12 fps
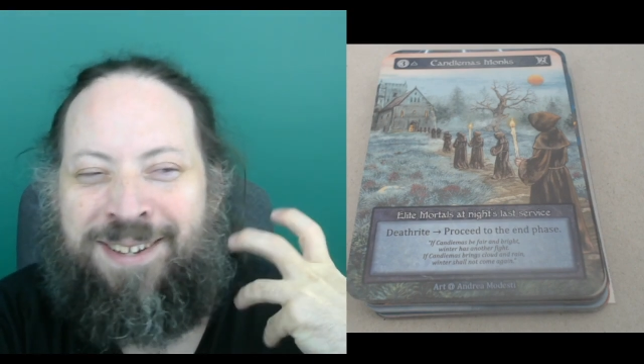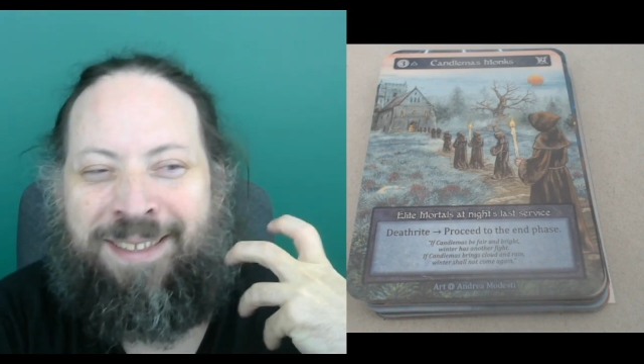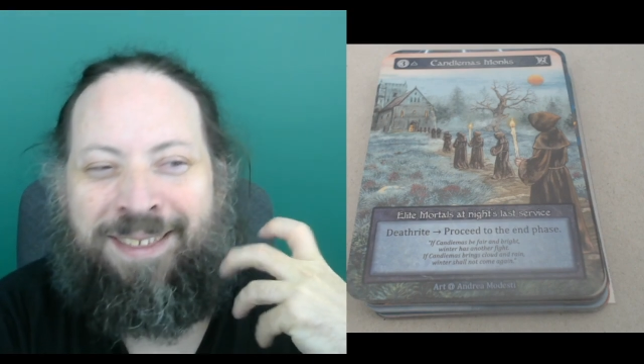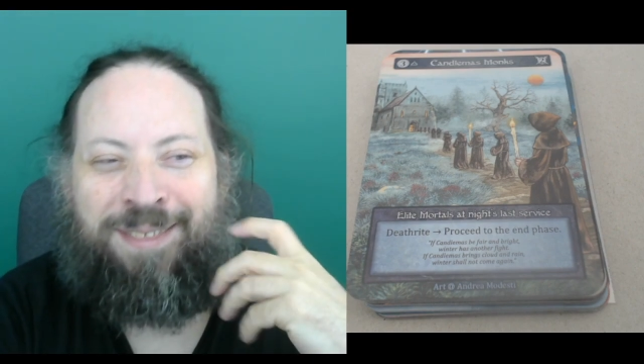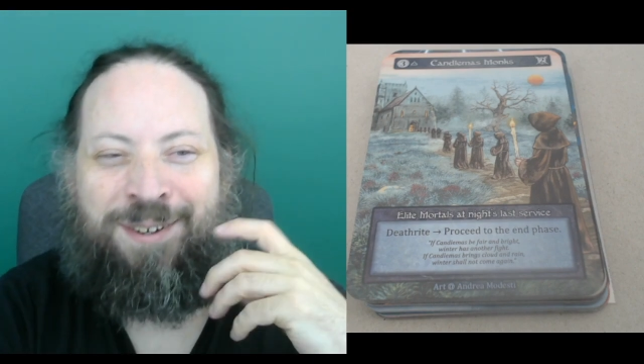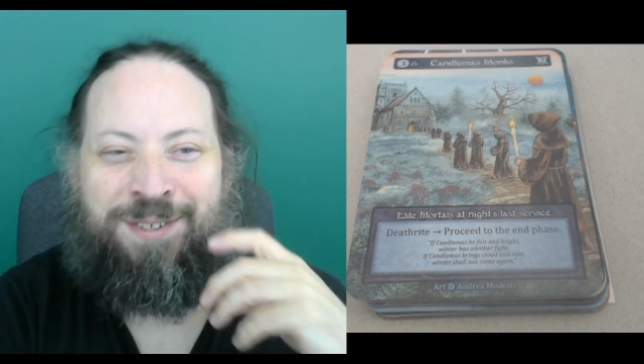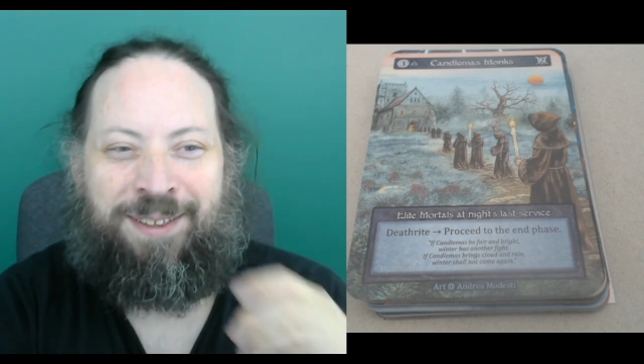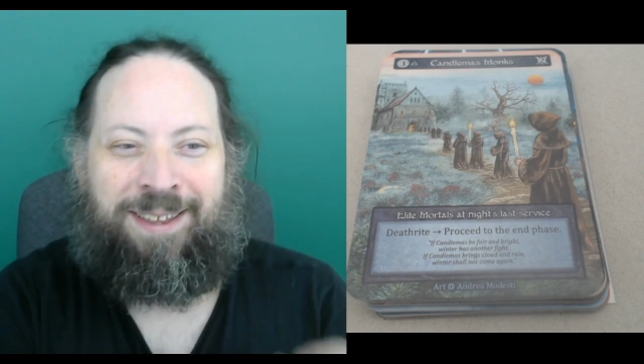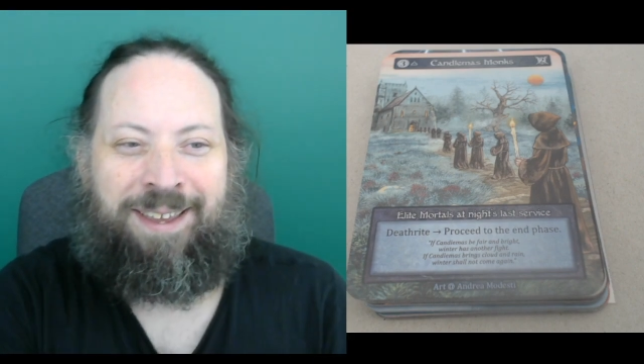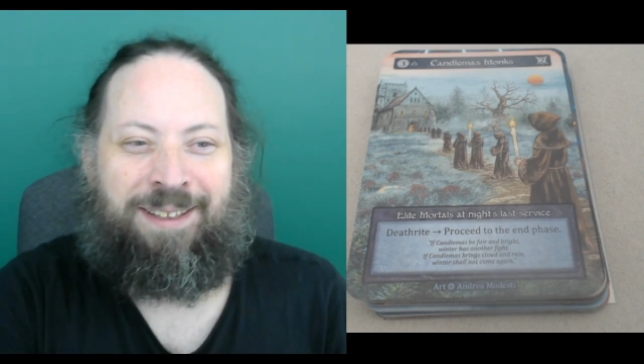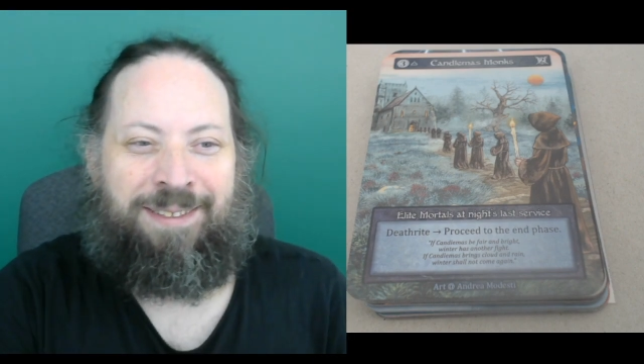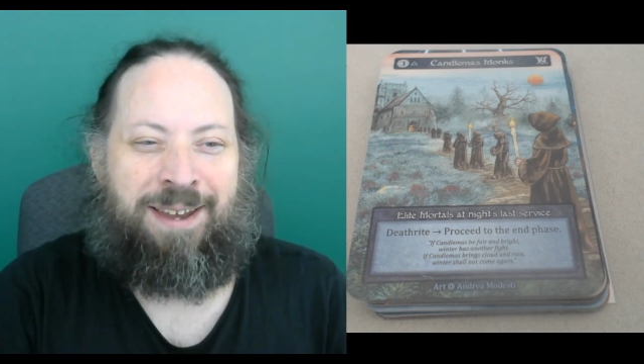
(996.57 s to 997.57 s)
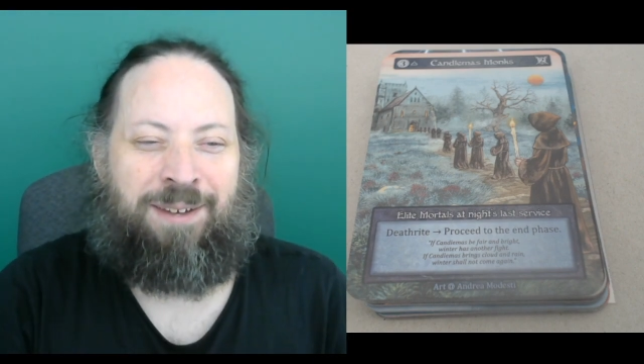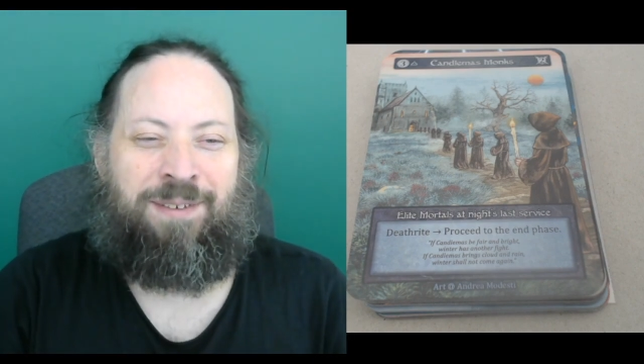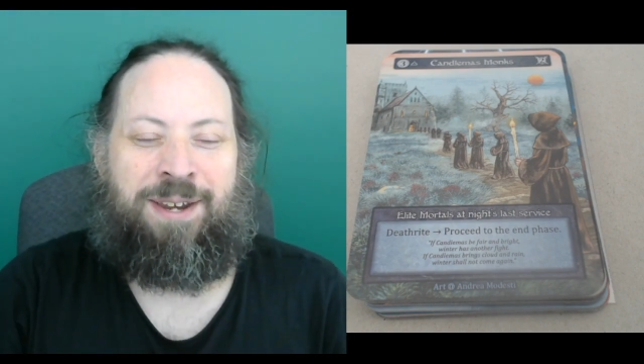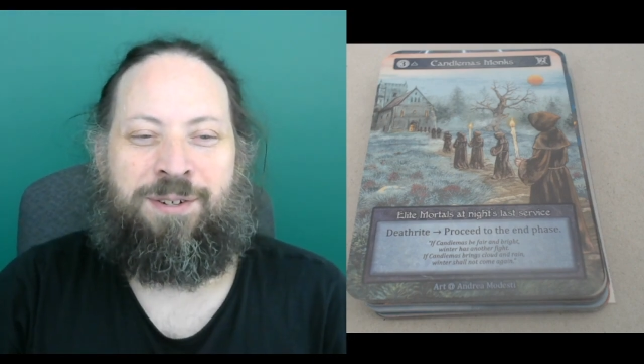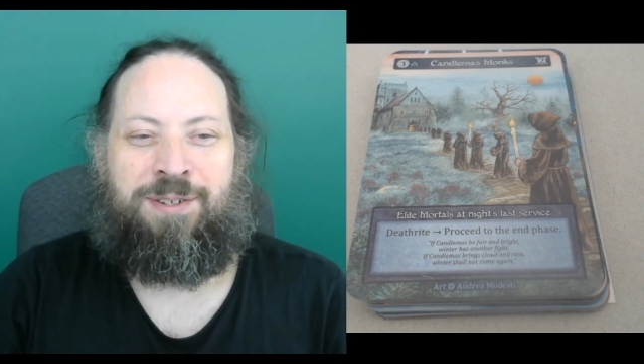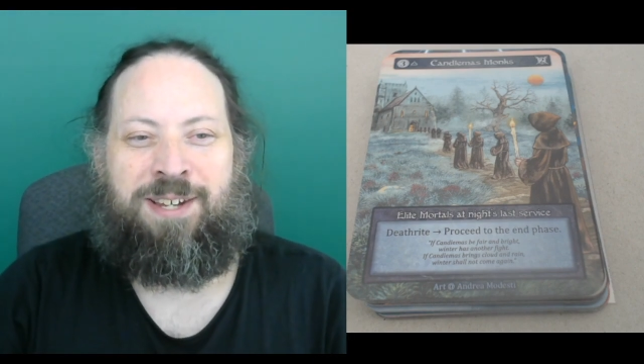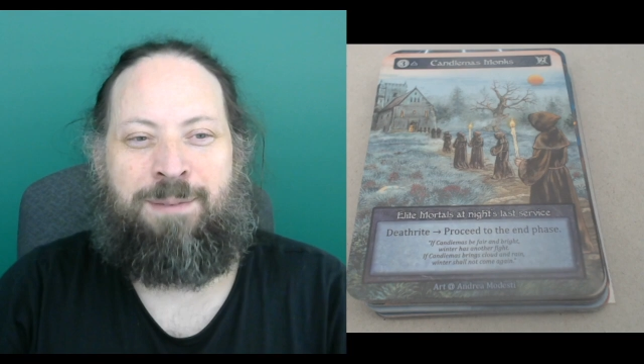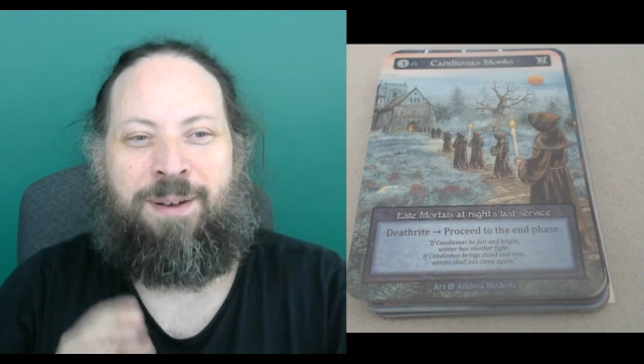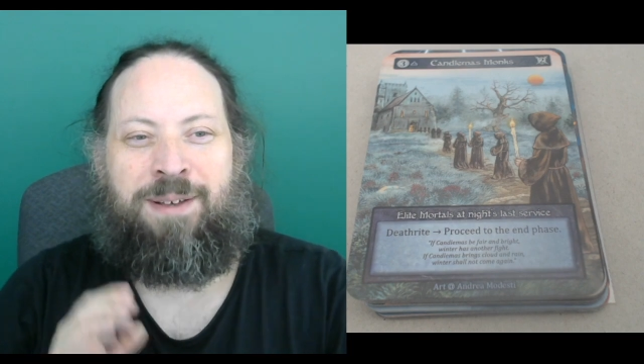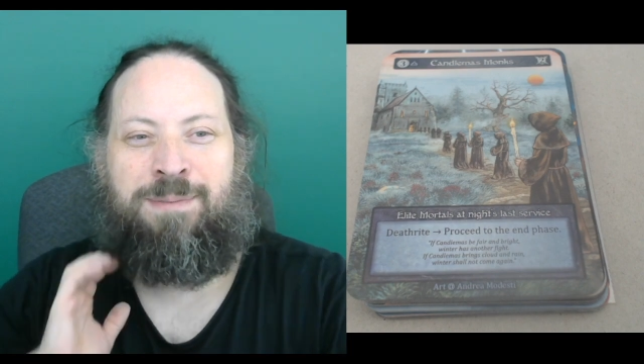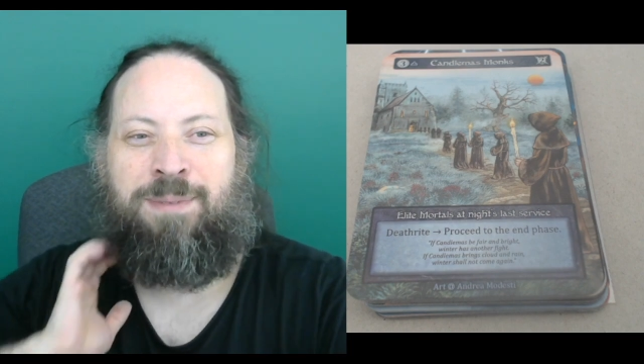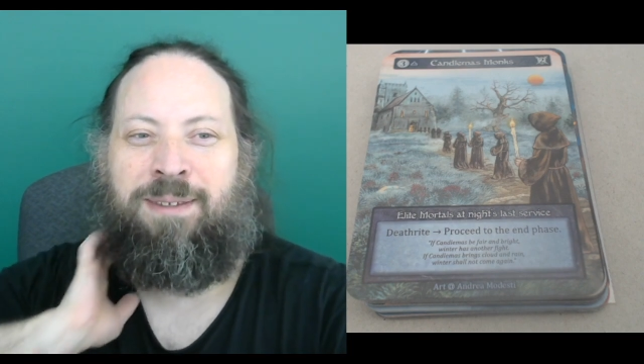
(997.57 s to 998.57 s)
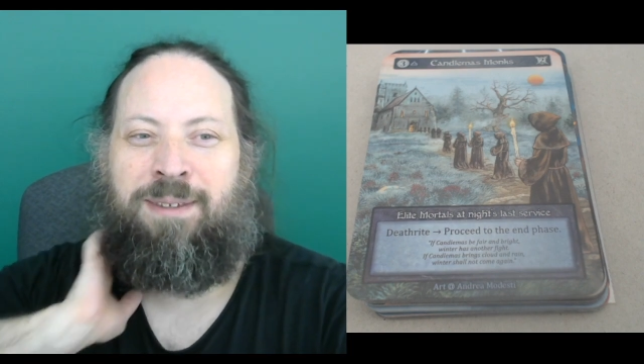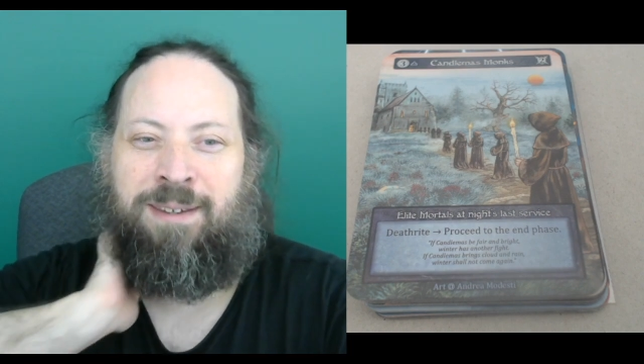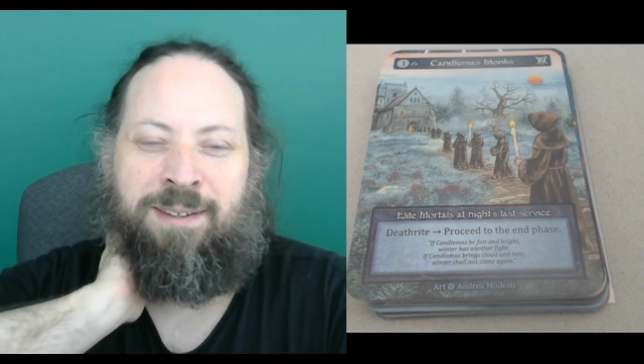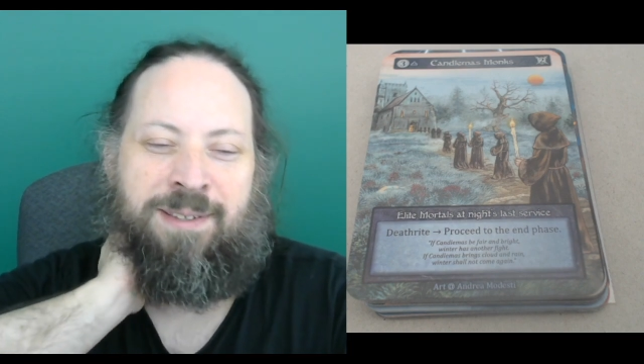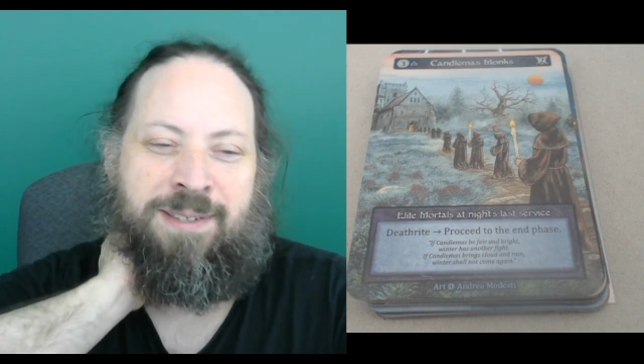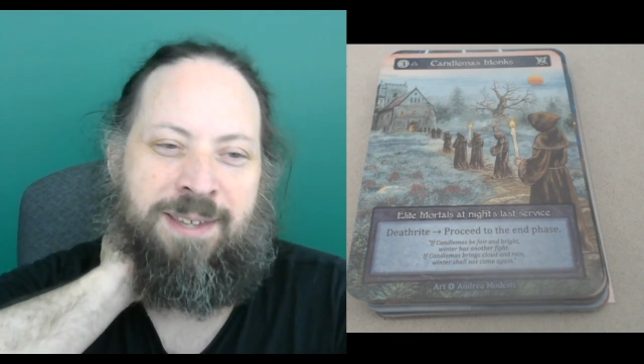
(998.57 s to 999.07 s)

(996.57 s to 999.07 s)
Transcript: and I think there's like a lot of interesting possibilities.